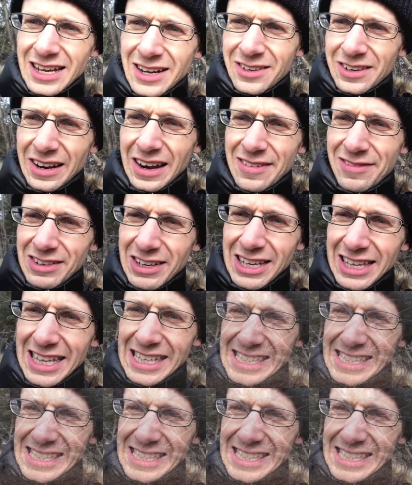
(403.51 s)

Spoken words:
Hold on, have a look at